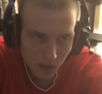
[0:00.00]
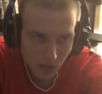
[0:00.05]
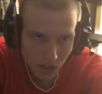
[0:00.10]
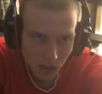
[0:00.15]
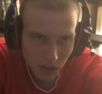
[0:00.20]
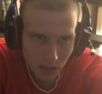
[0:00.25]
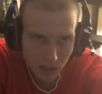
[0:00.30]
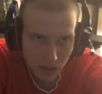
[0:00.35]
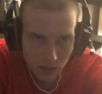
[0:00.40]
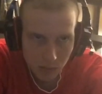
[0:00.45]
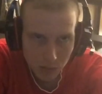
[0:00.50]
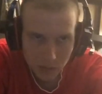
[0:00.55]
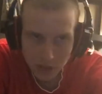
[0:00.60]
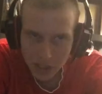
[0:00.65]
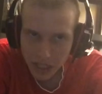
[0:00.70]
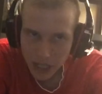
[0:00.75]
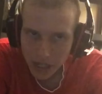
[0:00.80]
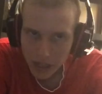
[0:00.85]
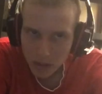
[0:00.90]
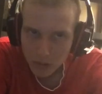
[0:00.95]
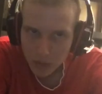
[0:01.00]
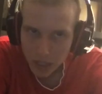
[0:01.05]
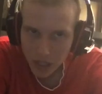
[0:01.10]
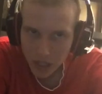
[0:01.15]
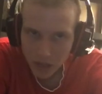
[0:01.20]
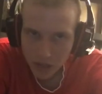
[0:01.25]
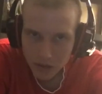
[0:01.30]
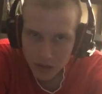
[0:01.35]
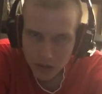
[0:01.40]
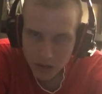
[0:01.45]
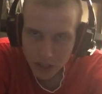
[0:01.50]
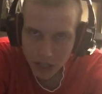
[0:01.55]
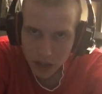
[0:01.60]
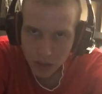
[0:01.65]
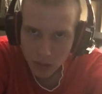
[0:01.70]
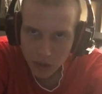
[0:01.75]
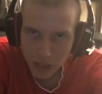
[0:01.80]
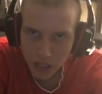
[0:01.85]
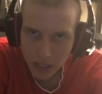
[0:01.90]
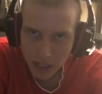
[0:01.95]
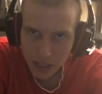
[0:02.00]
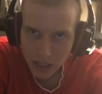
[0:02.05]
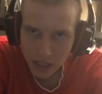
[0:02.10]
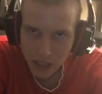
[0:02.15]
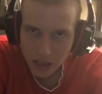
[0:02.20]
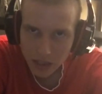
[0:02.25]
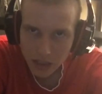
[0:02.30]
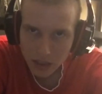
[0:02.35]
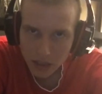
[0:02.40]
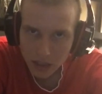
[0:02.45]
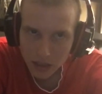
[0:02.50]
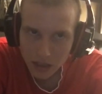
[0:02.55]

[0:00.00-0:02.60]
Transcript: And then the Seattle Mariners are not ready yet.